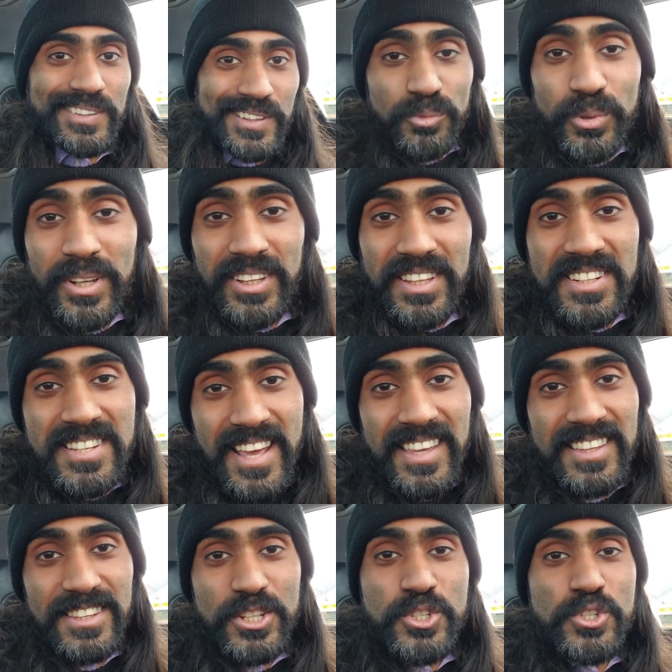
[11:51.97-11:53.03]
really
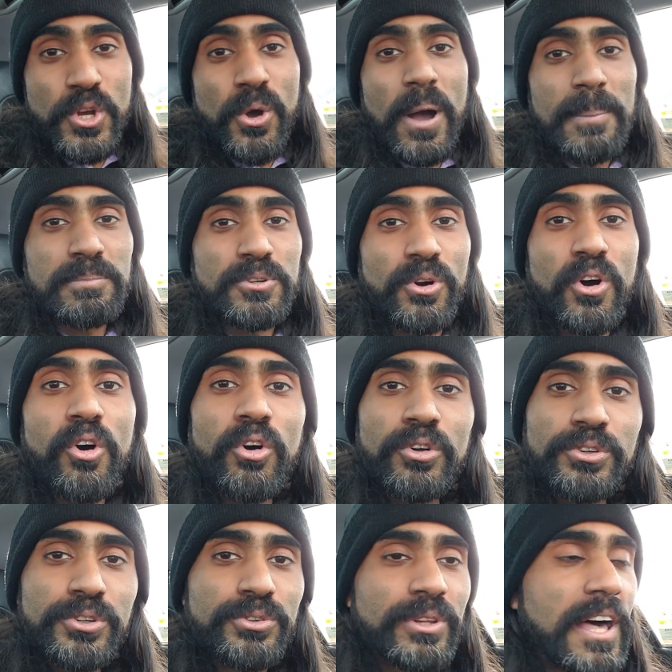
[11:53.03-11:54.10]
taking this show up to a
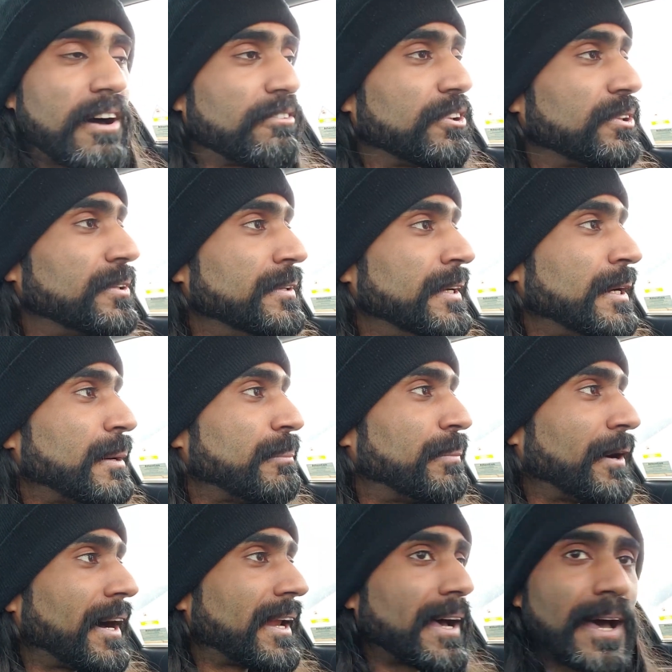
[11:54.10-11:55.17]
whole new level.
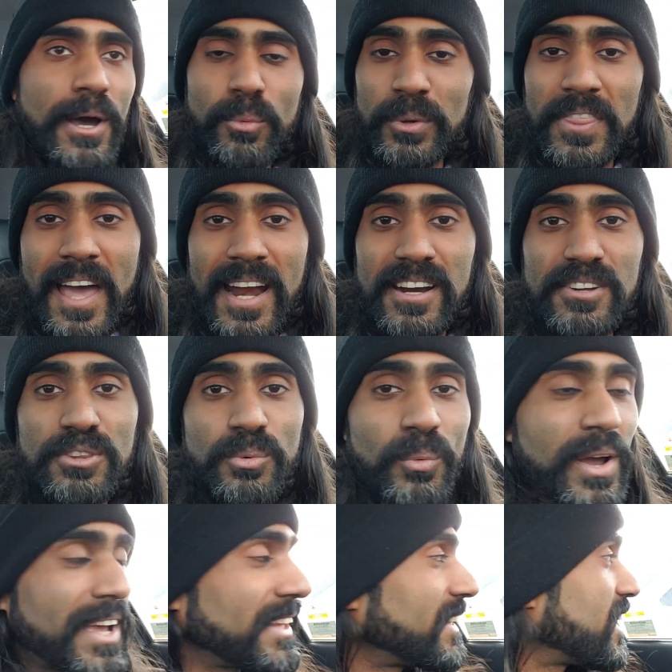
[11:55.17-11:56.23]
But uh, with that out of the
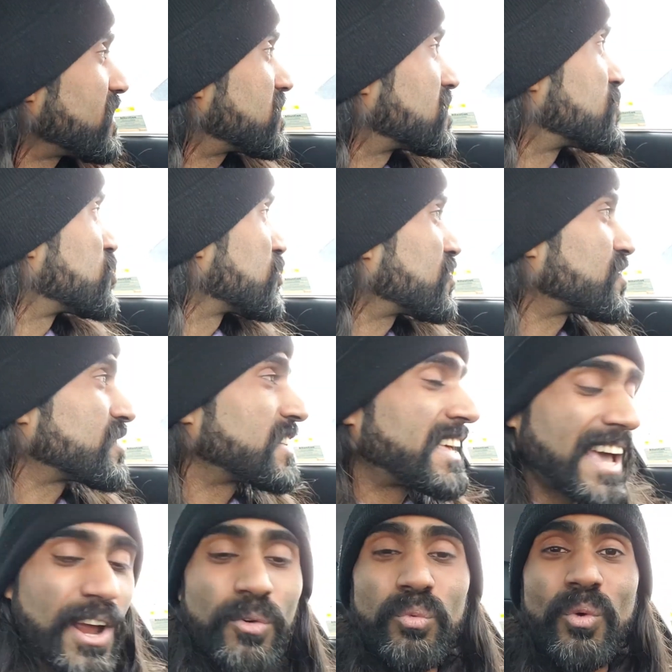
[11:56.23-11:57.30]
way, let's just
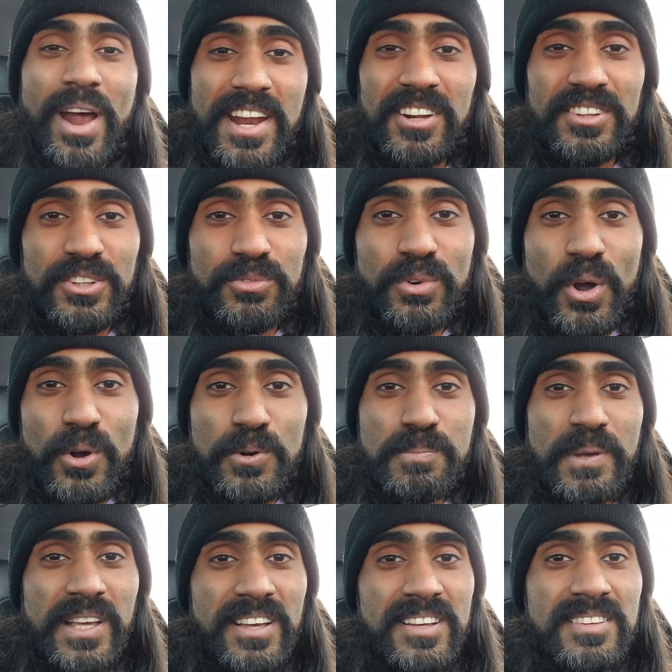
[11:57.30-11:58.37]
get right on the road
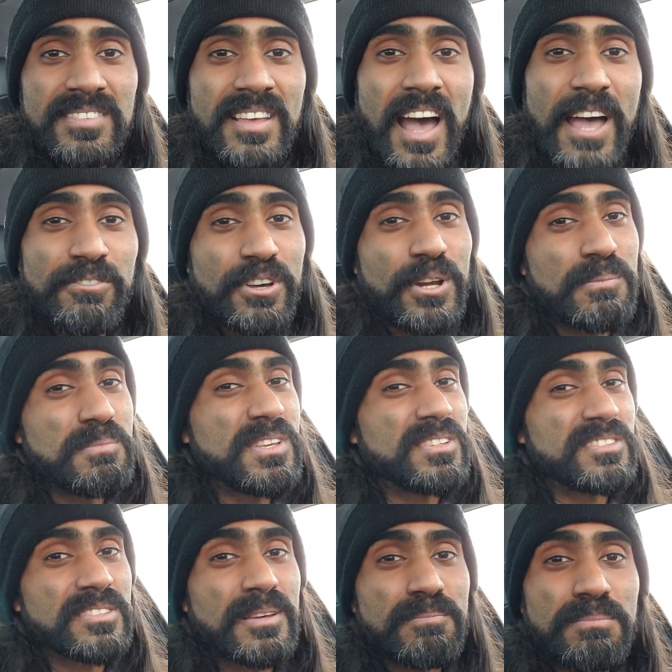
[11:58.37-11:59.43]
because I've got to
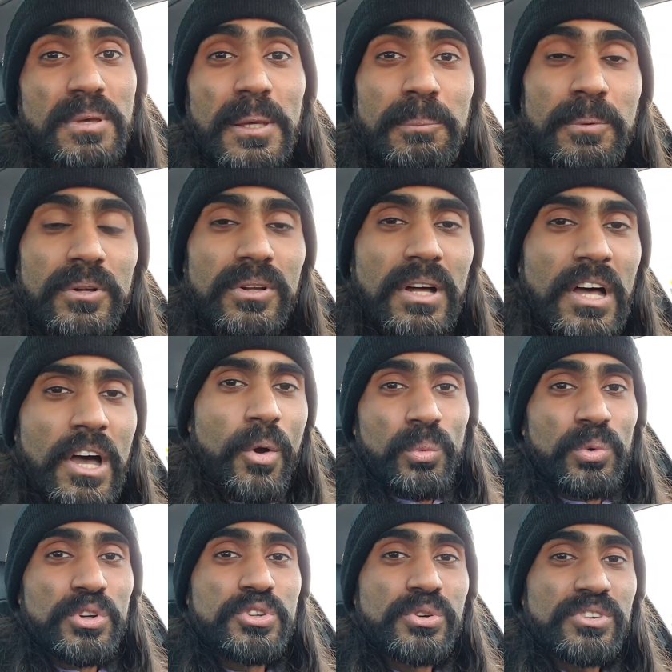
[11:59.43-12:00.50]
meet some people.
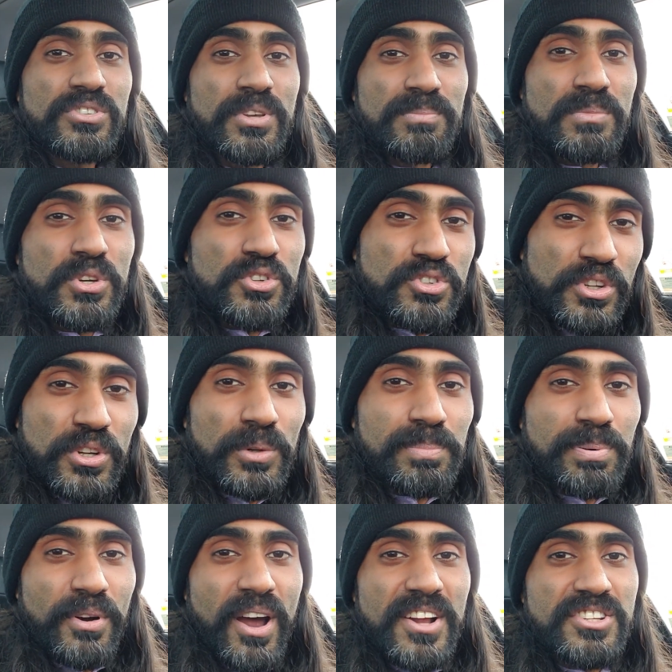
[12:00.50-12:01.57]
We're doing some musical
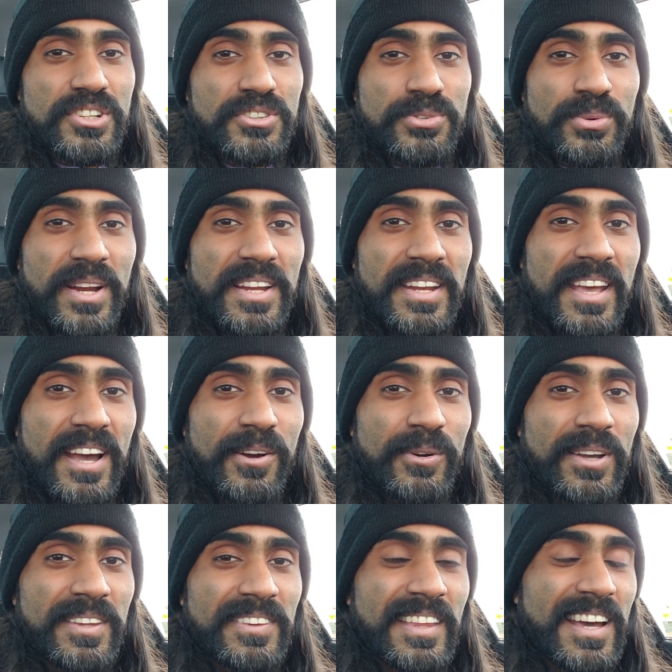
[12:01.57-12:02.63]
projects right now,
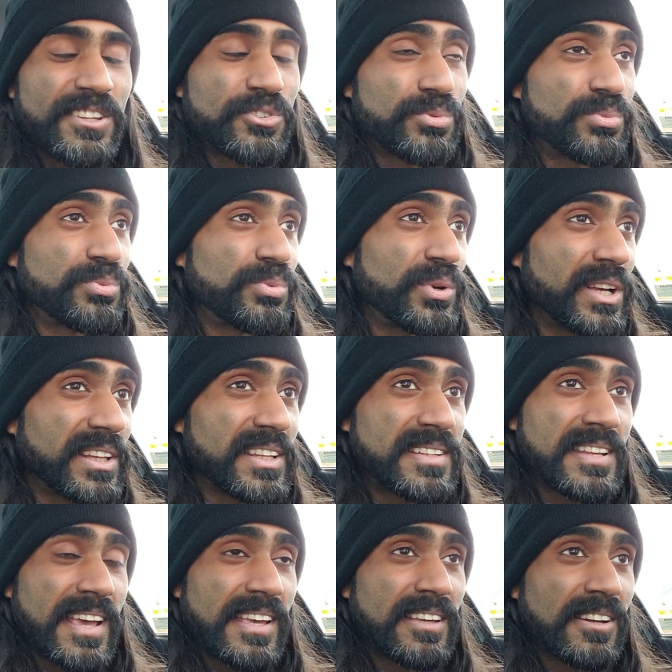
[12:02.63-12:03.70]
and that's really
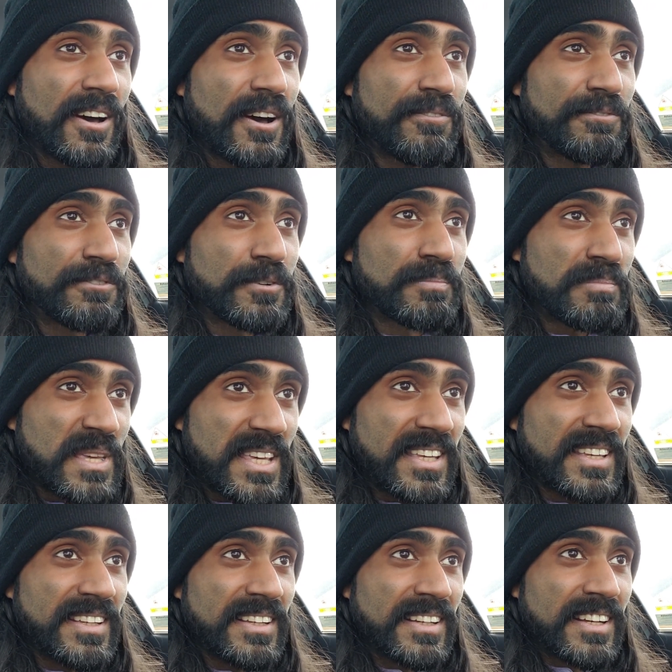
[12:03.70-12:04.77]
taken off for
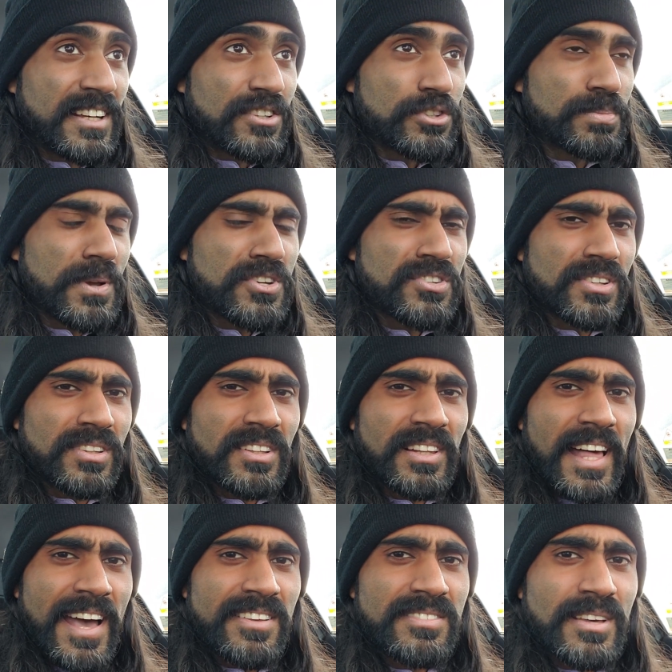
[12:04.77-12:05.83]
me, especially in the
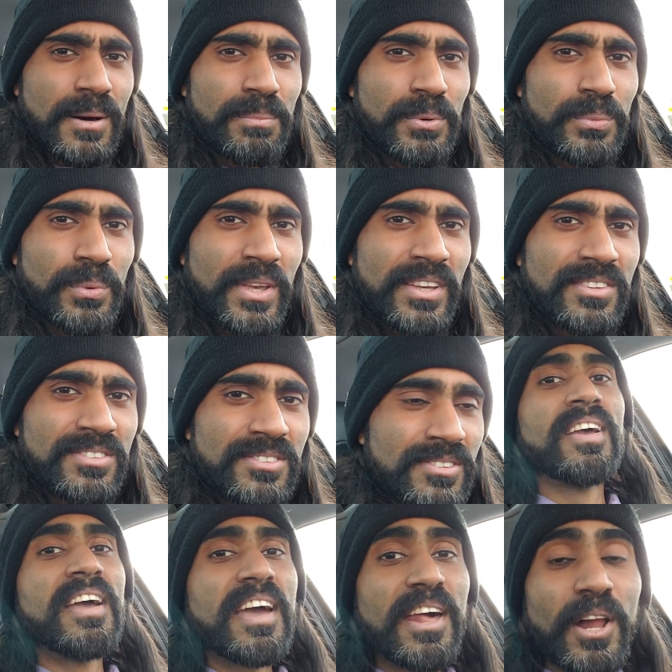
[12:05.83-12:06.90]
last couple
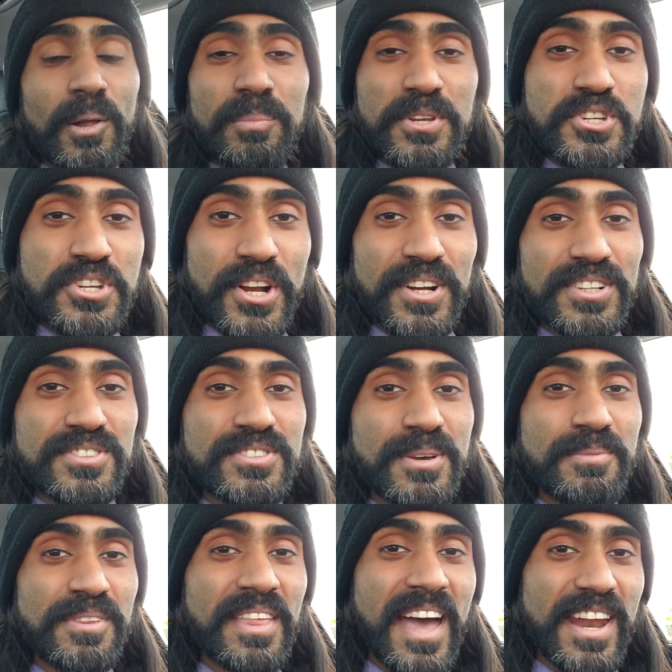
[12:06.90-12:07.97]
weeks. And I'll be sharing
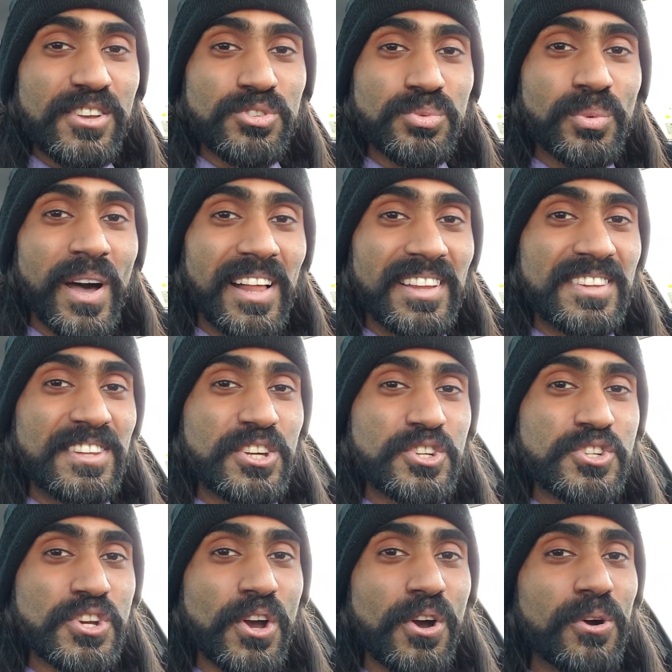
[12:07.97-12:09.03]
some of that as well in this
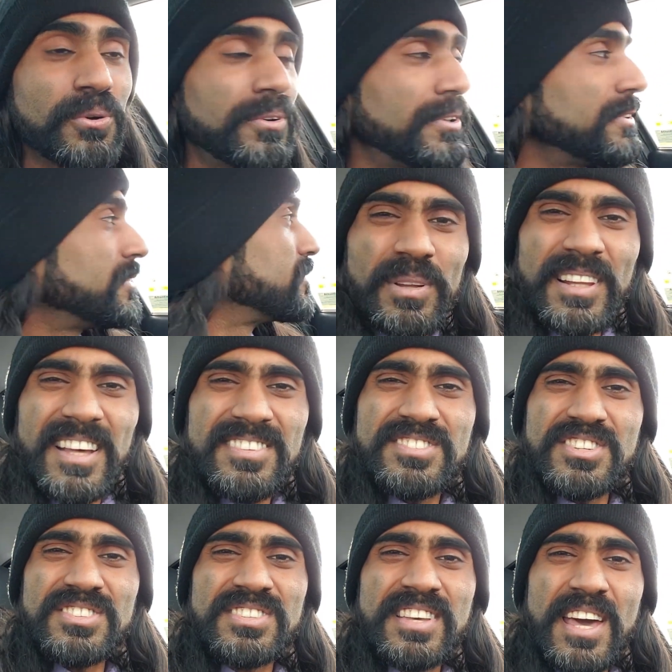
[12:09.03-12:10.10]
show. But let's
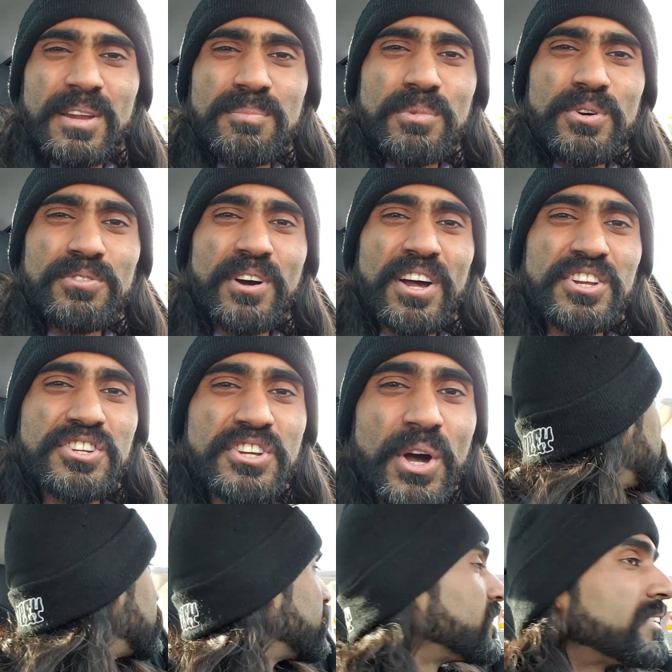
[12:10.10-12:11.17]
just get a move on, shall
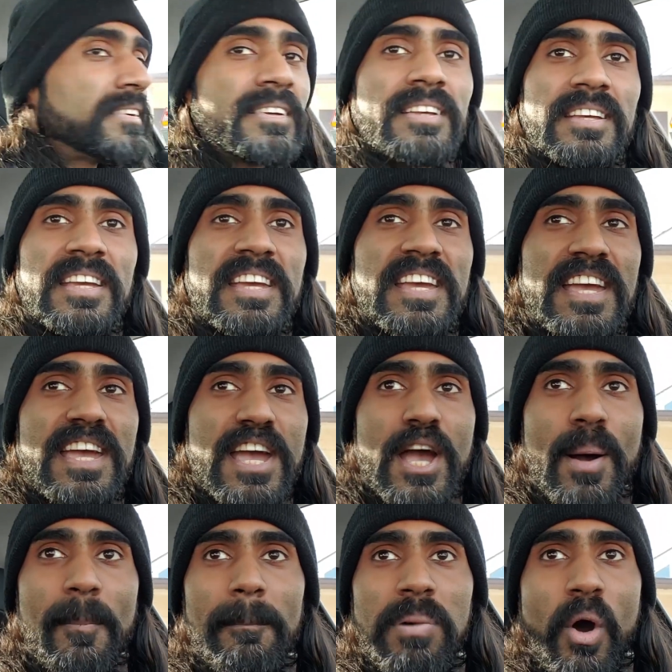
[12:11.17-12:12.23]

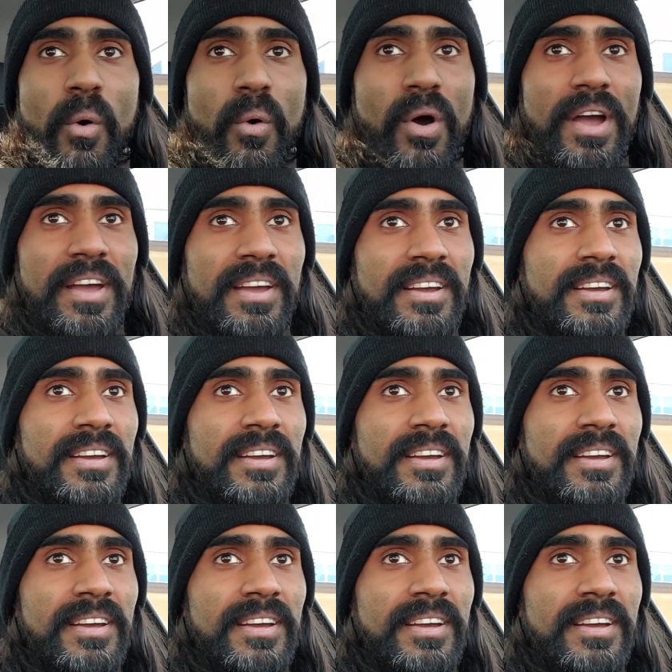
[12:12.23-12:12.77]
Yeah, boy.